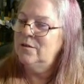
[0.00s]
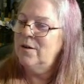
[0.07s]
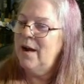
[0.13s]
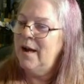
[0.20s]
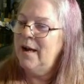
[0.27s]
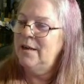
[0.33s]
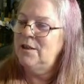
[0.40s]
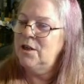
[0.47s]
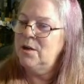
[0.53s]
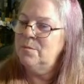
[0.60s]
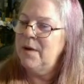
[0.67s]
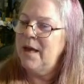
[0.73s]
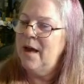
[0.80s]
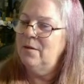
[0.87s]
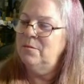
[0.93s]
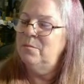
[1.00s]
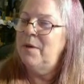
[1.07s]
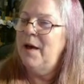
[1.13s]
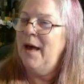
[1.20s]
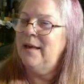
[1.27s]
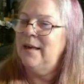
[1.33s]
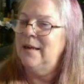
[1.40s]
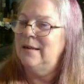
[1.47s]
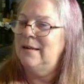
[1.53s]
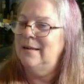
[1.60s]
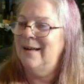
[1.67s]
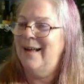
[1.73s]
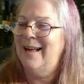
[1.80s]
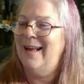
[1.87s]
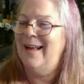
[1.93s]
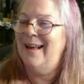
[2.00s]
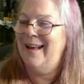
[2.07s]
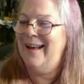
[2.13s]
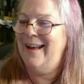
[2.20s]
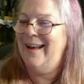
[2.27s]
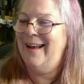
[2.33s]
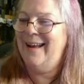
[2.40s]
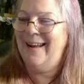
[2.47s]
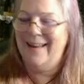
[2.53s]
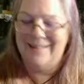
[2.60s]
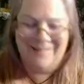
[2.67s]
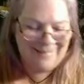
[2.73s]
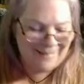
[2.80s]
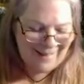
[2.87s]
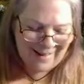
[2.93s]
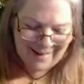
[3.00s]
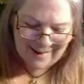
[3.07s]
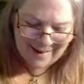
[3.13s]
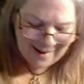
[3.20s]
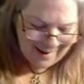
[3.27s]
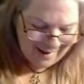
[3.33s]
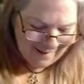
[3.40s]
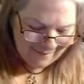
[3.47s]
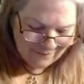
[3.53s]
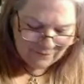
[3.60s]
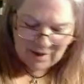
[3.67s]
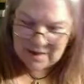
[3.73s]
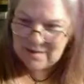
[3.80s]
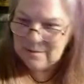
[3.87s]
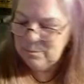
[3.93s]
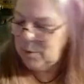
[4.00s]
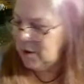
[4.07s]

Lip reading: replying to trying jumping out and back in.